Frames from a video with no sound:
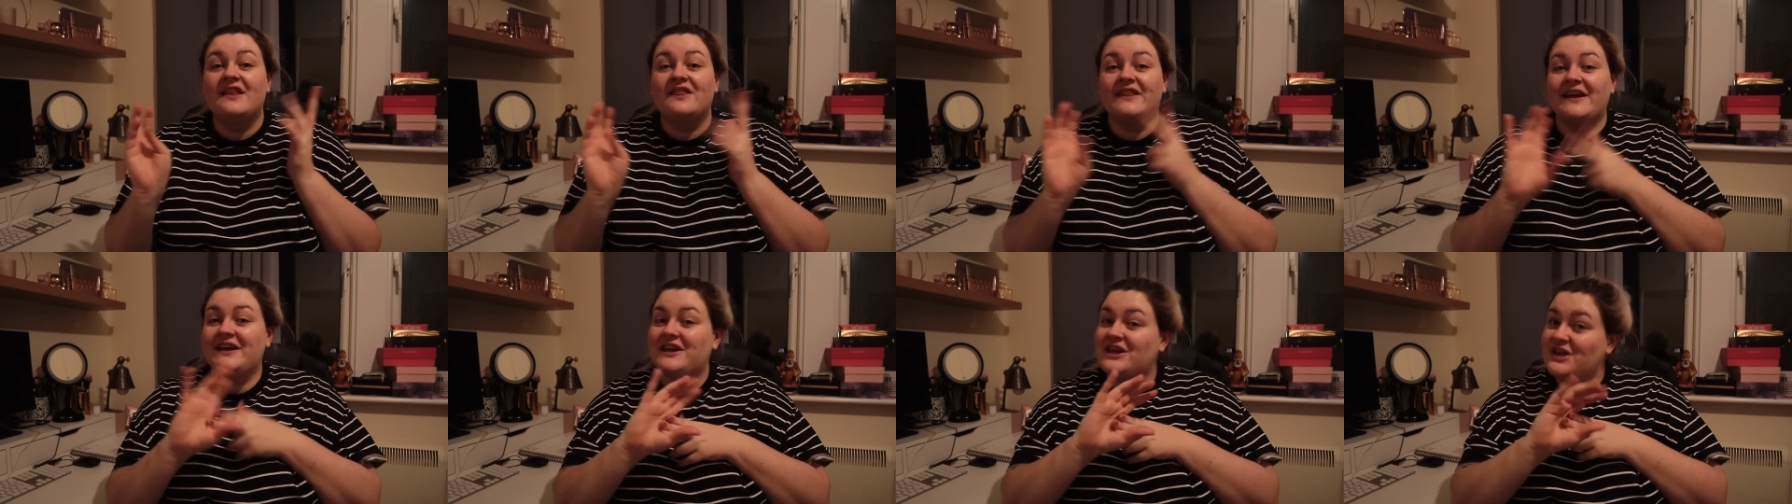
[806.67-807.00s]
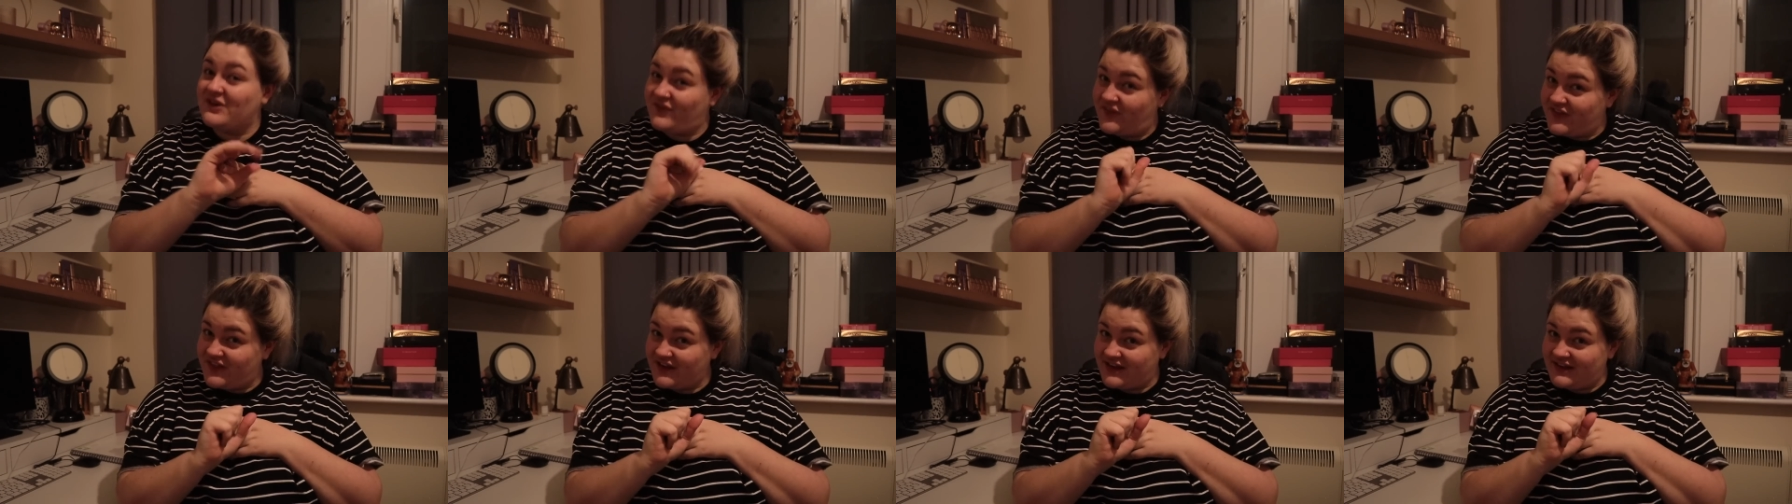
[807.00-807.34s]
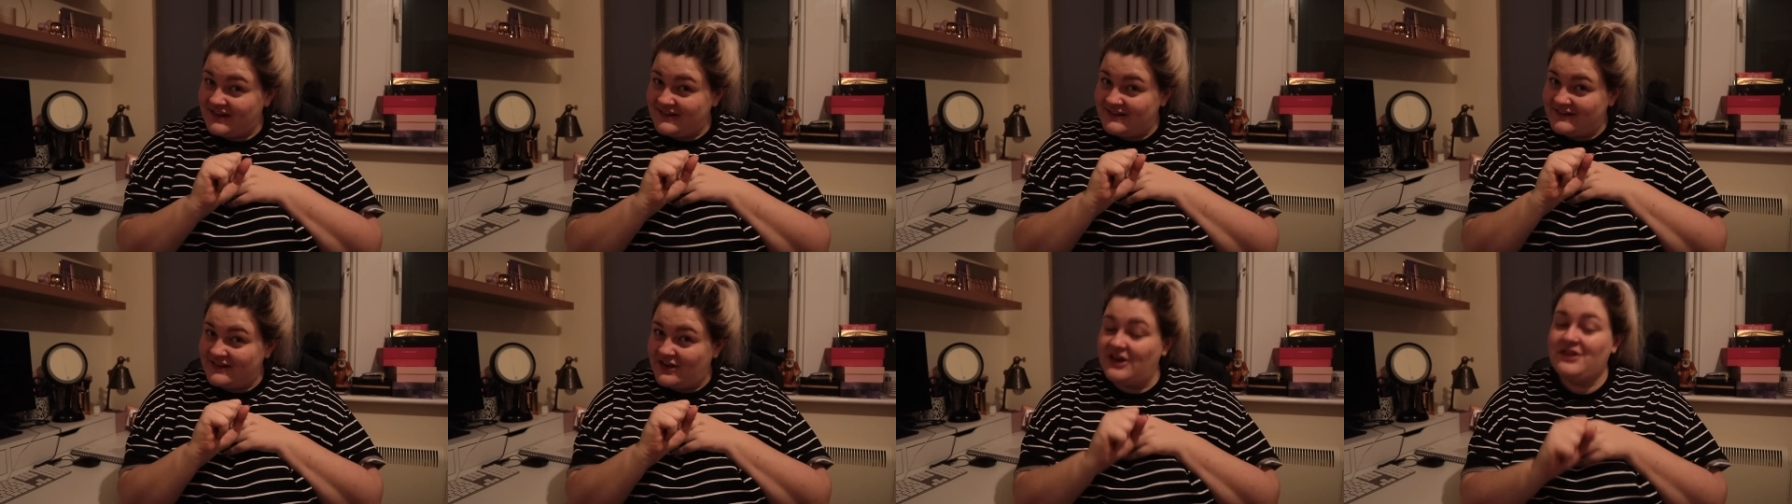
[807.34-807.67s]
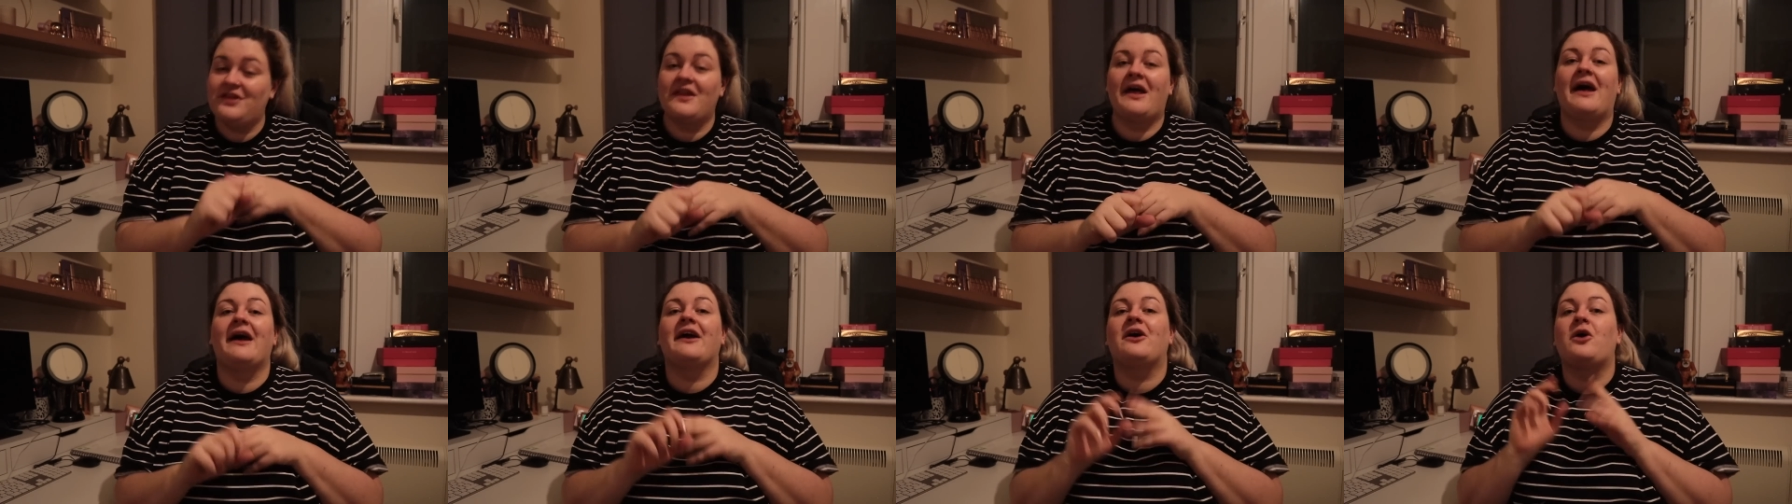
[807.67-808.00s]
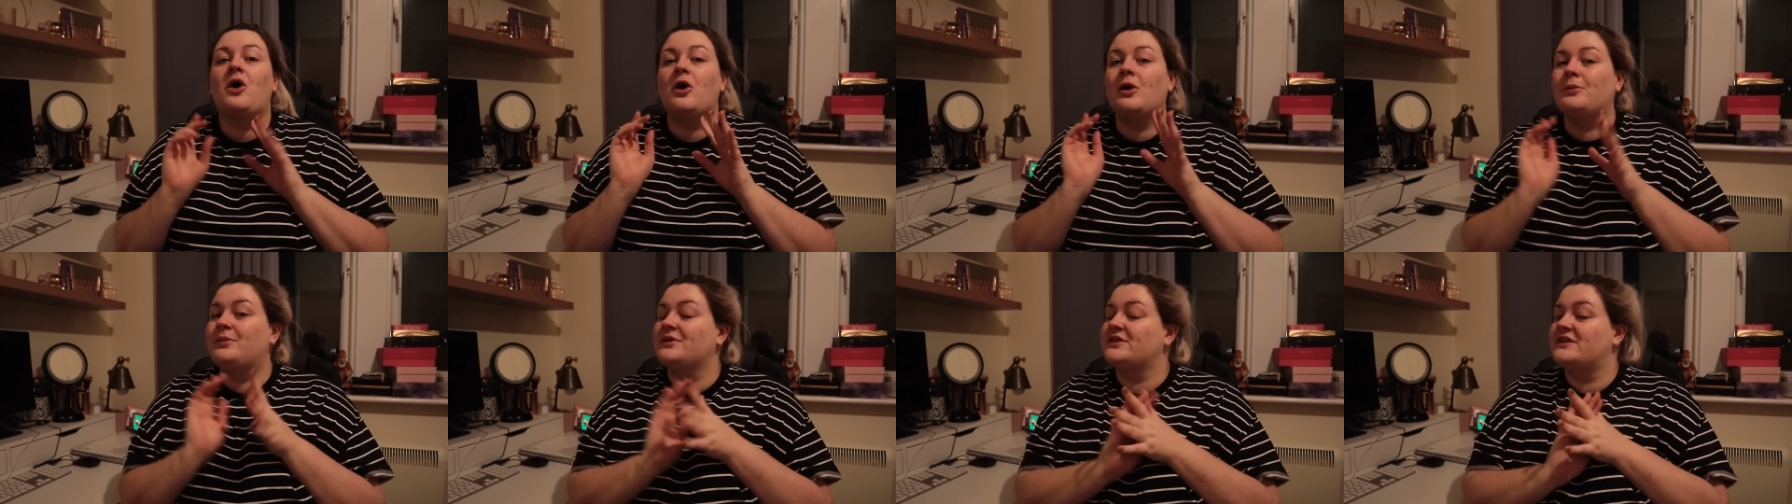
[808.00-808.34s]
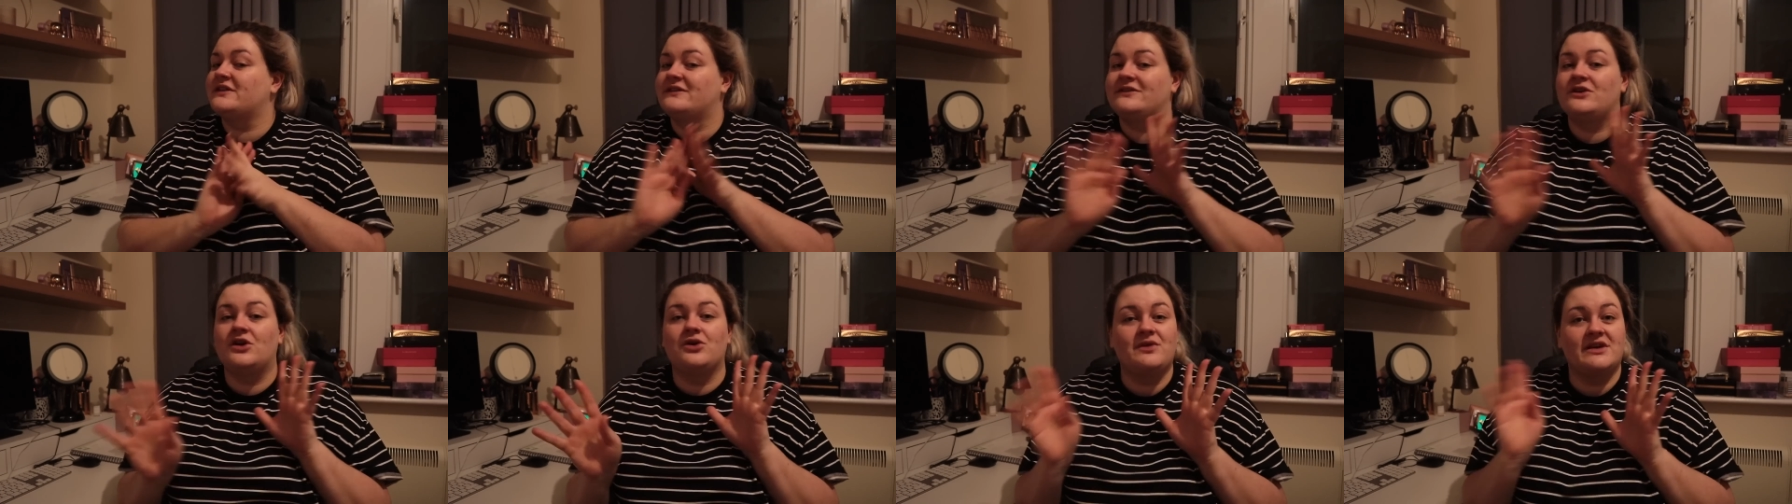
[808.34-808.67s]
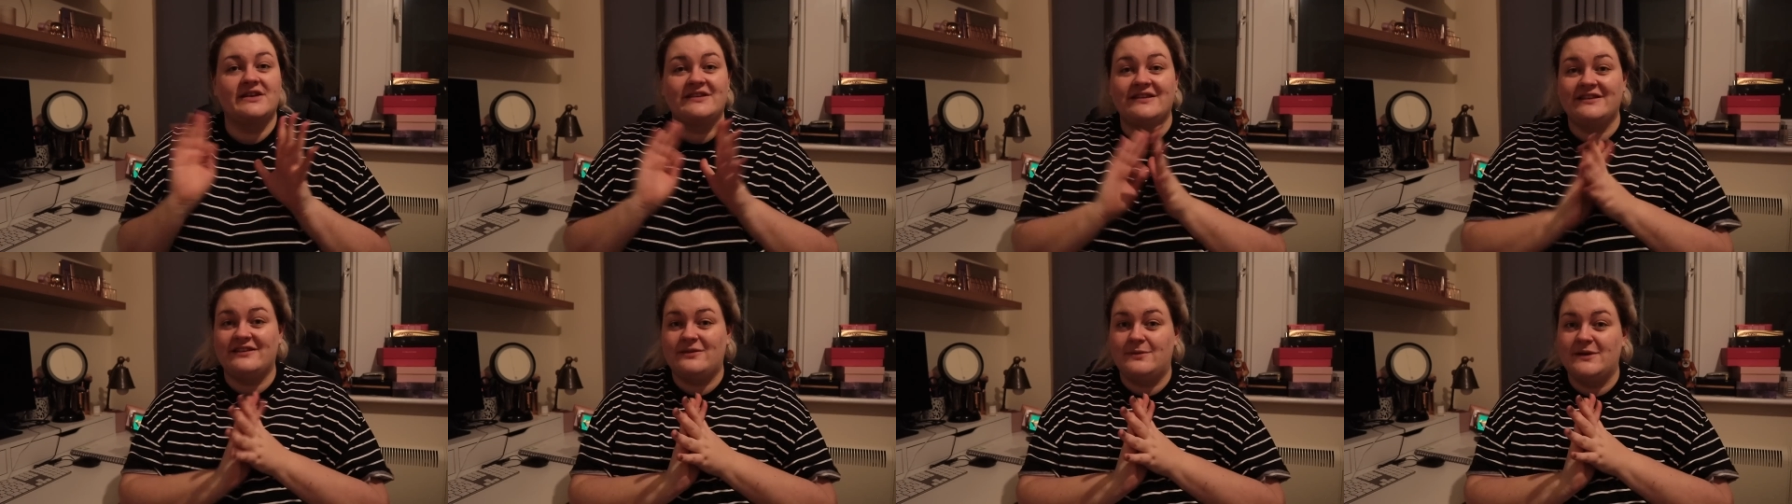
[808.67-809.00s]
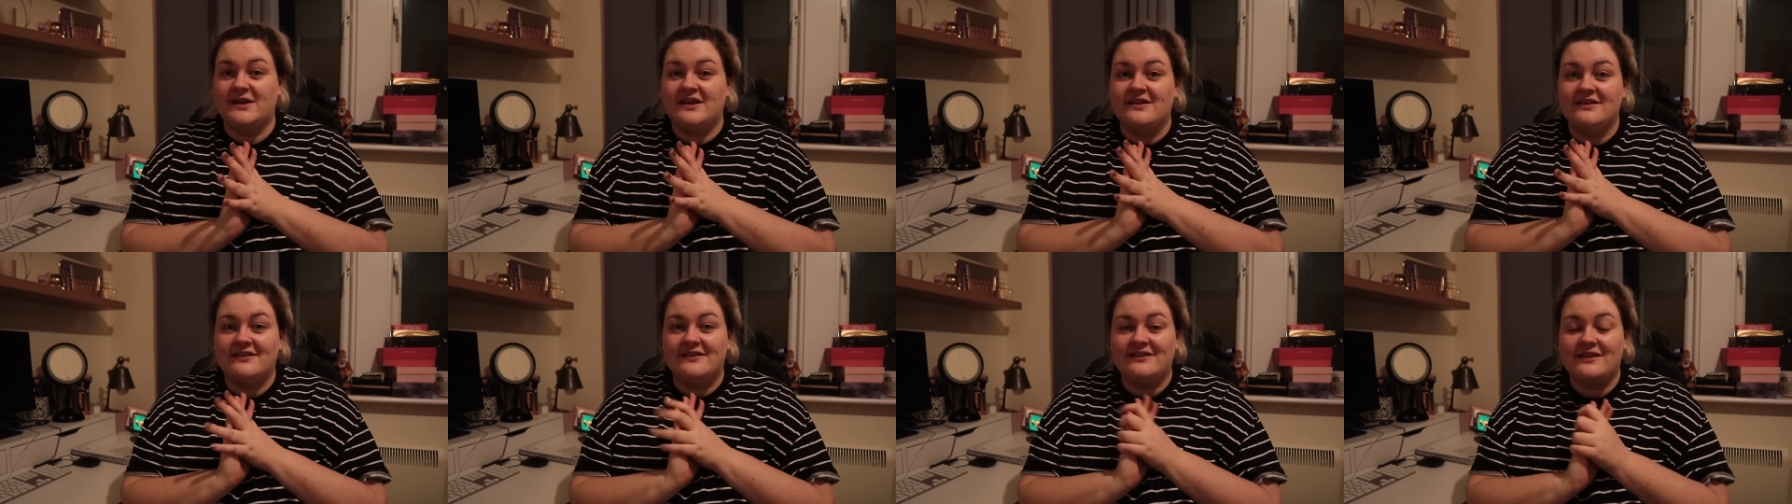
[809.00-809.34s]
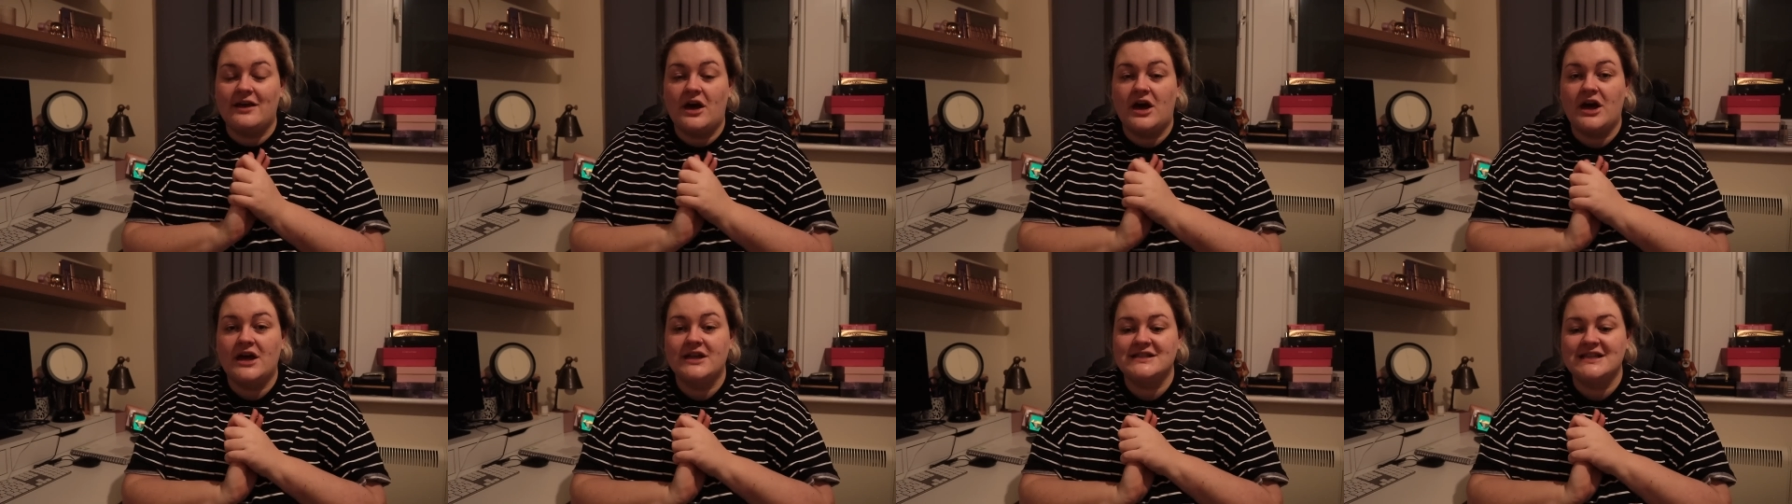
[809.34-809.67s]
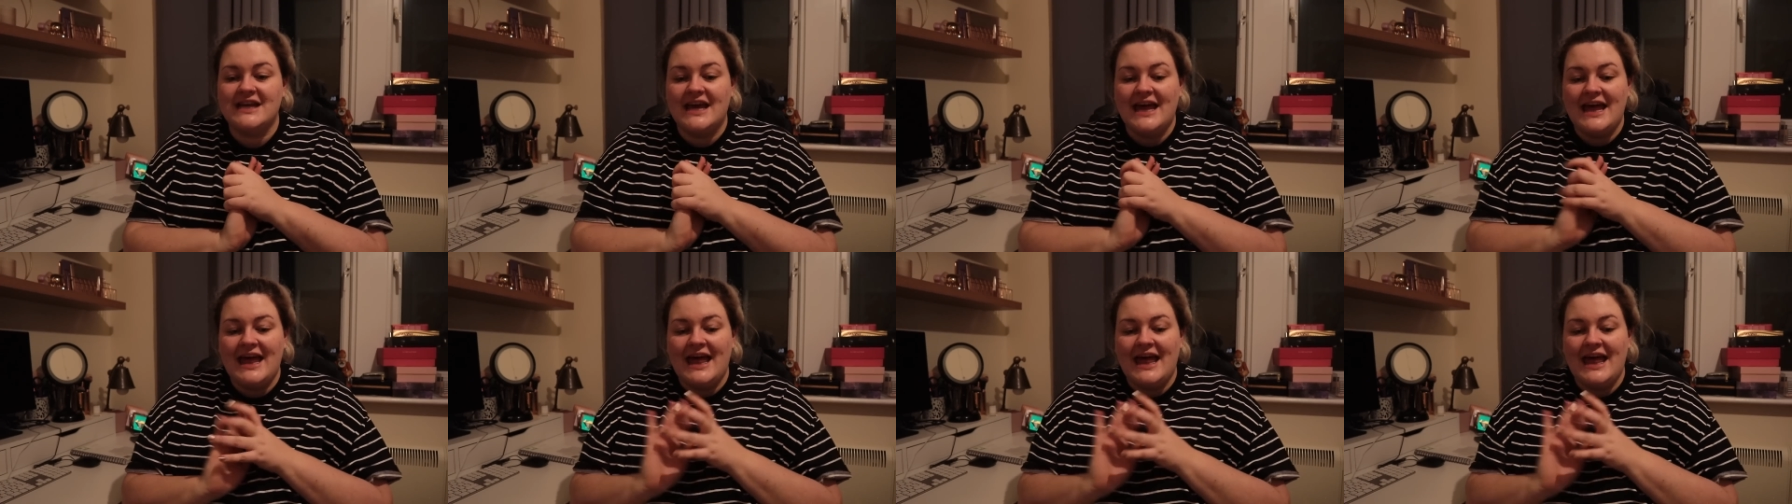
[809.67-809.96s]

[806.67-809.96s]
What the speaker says: Thank you for the concern that I got, but there's no reason to be concerned.